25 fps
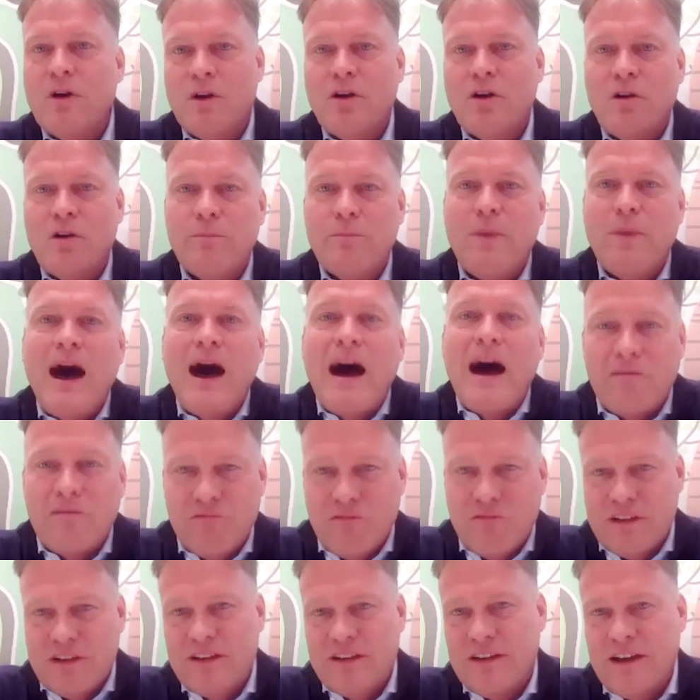above
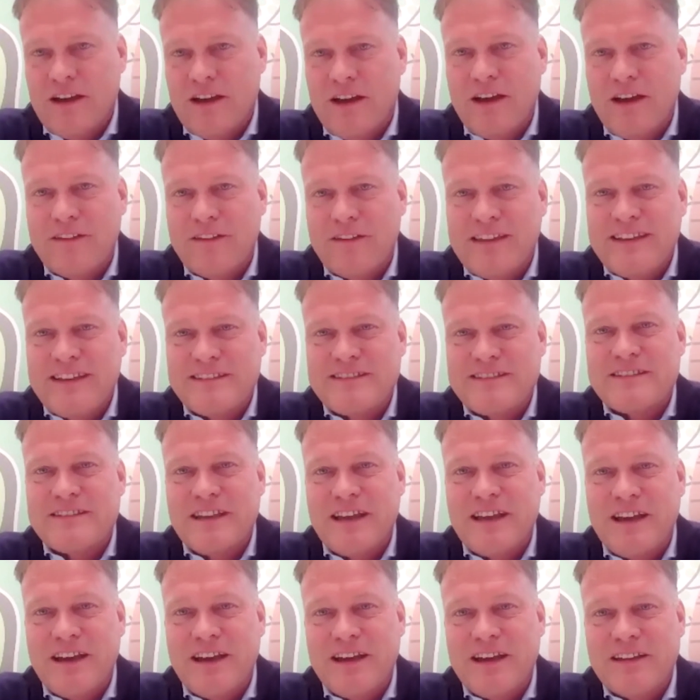these
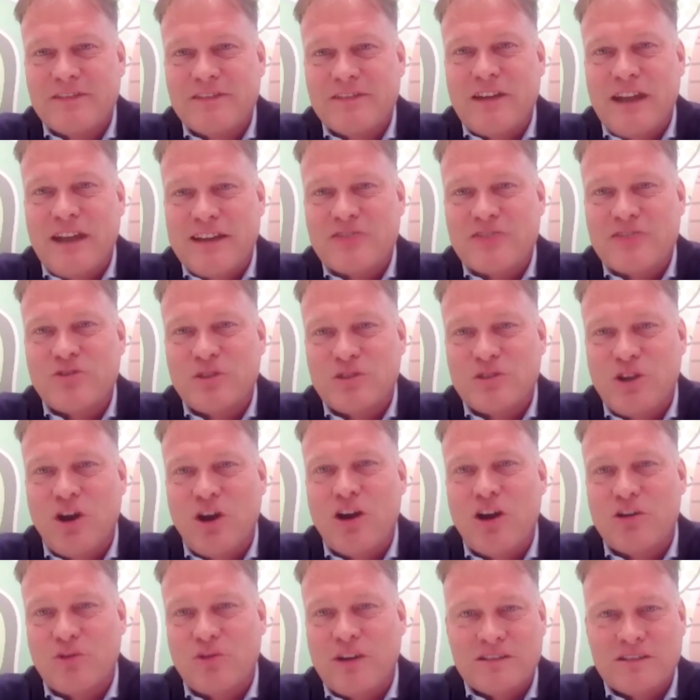international
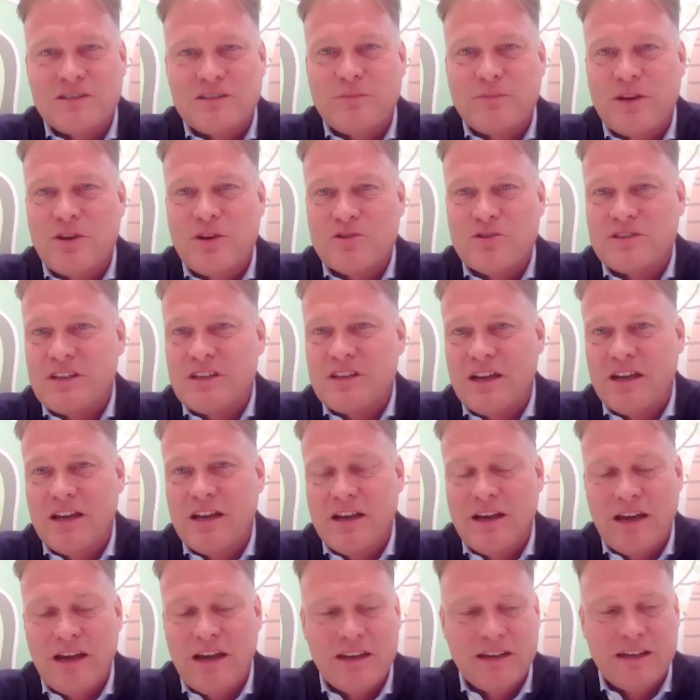card rails, because
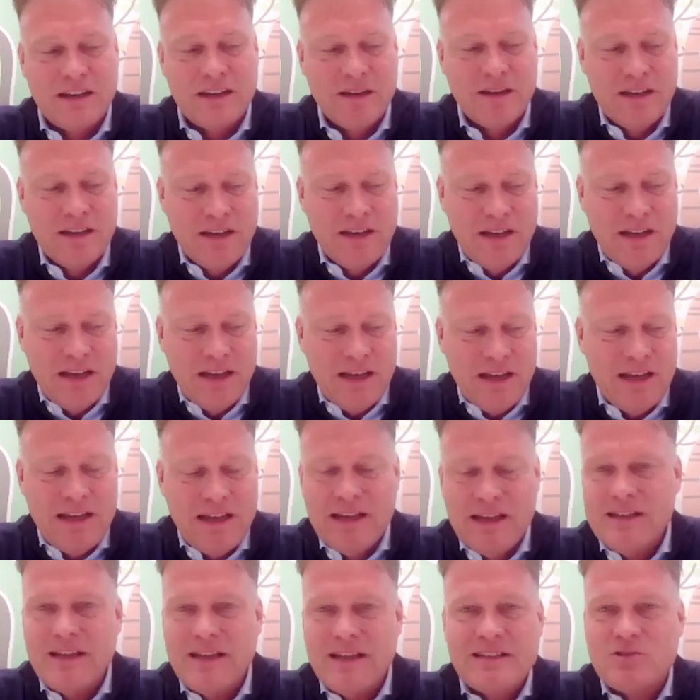
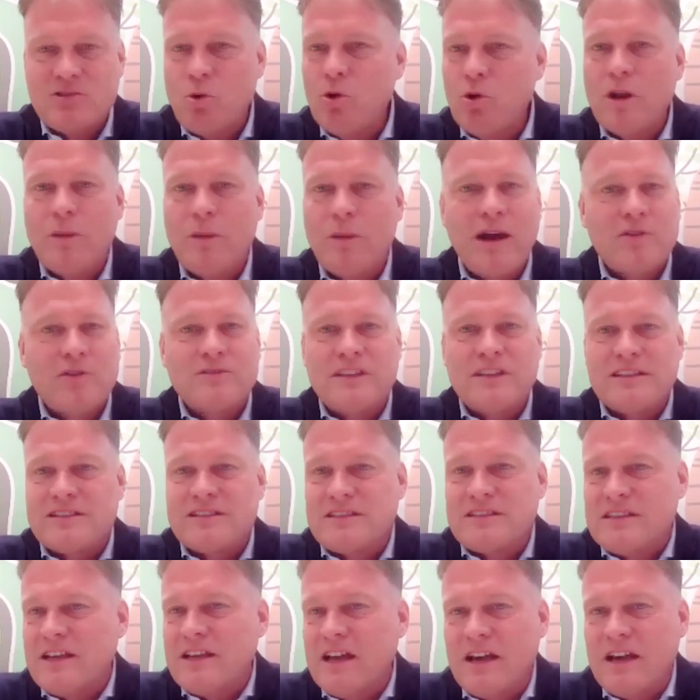it's all about
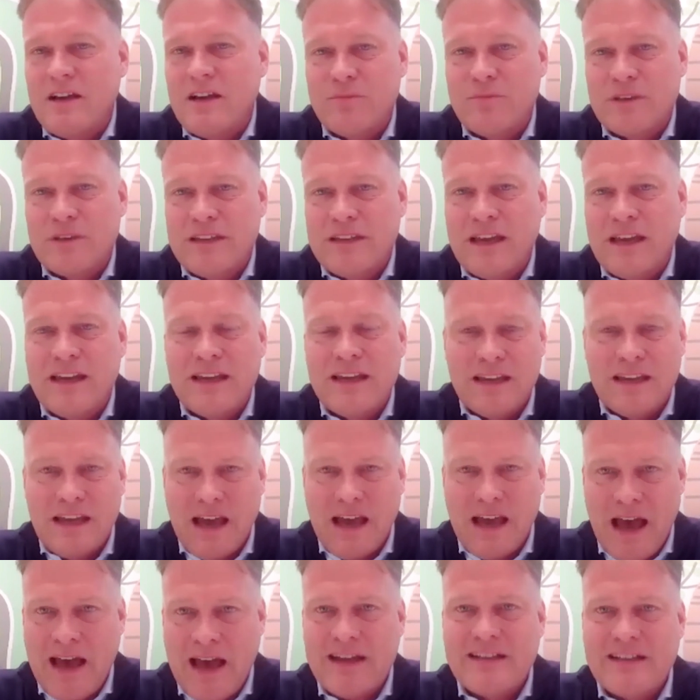just getting
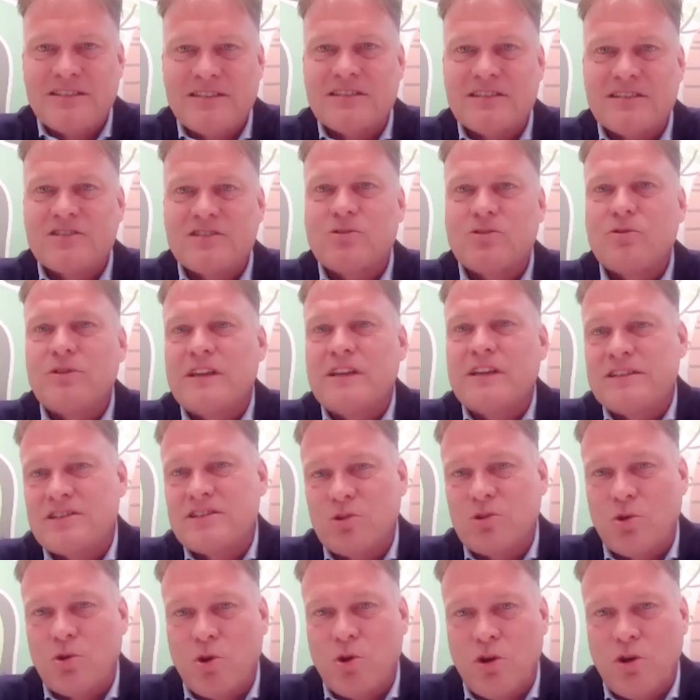access to these
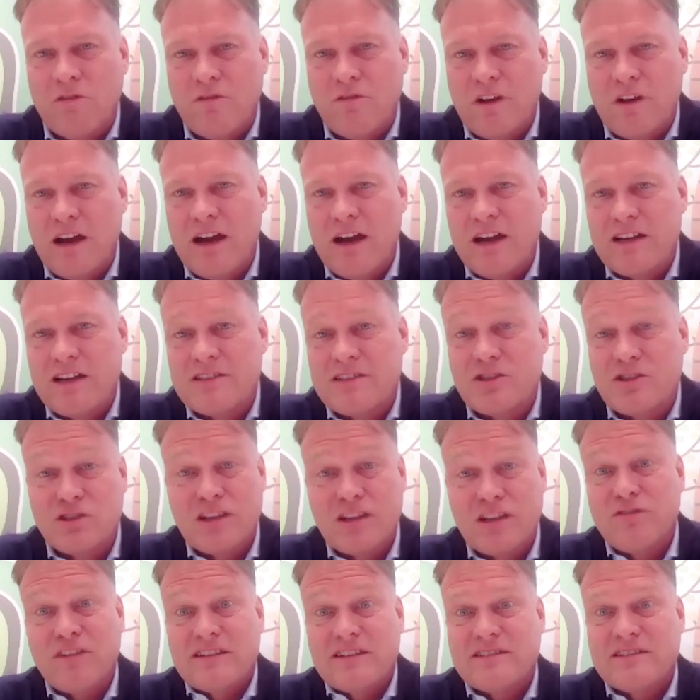sort of
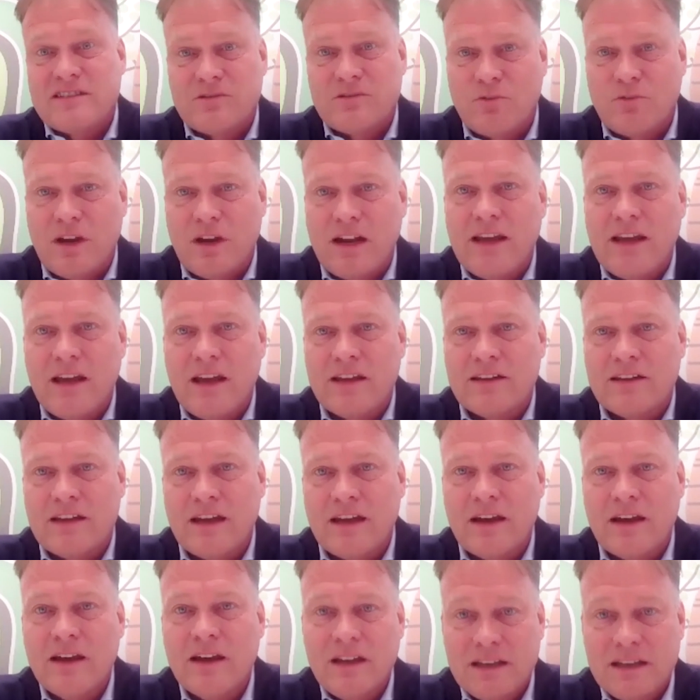certificates really, and
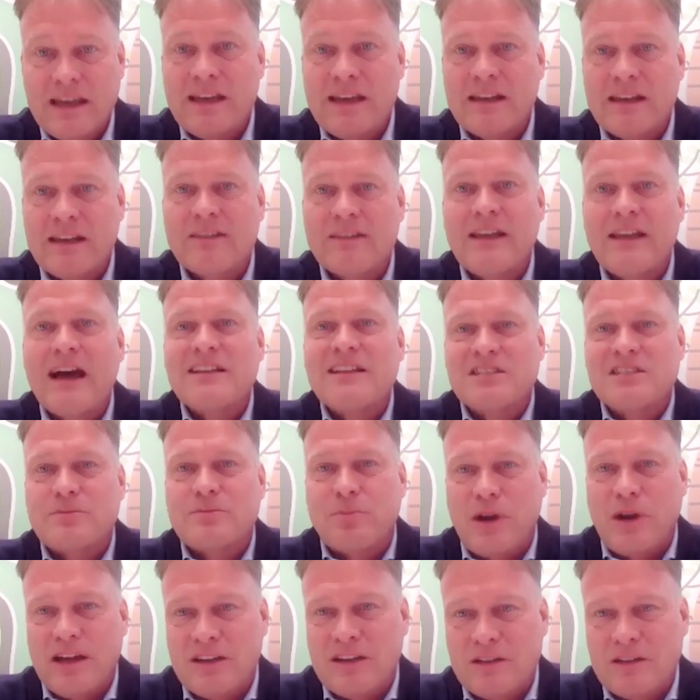getting that
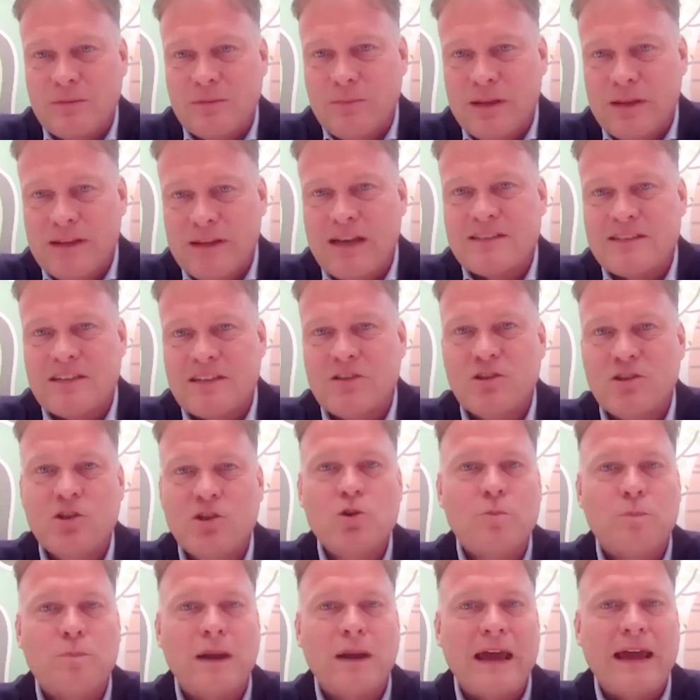spread. But that's a new
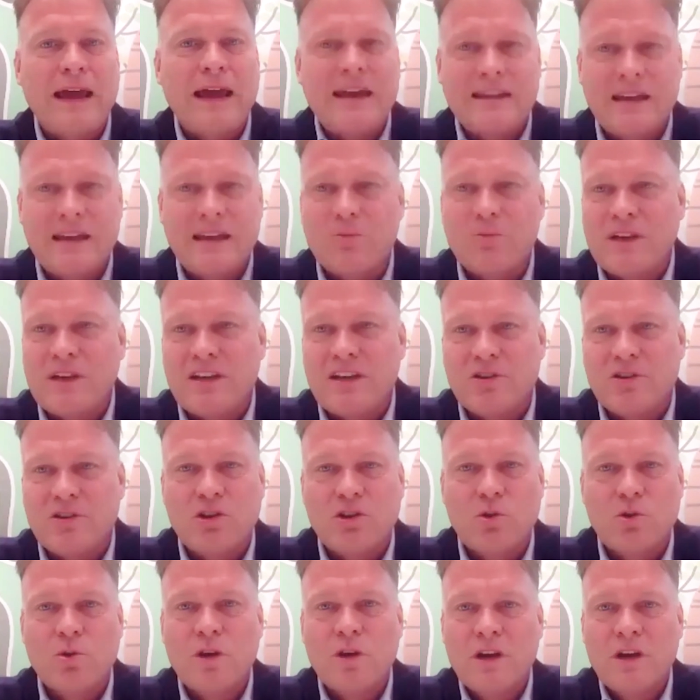play that we can
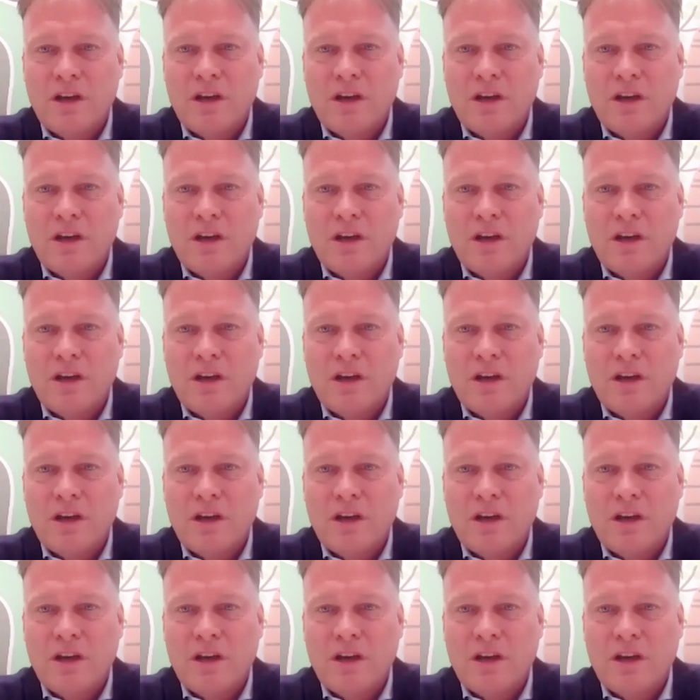do,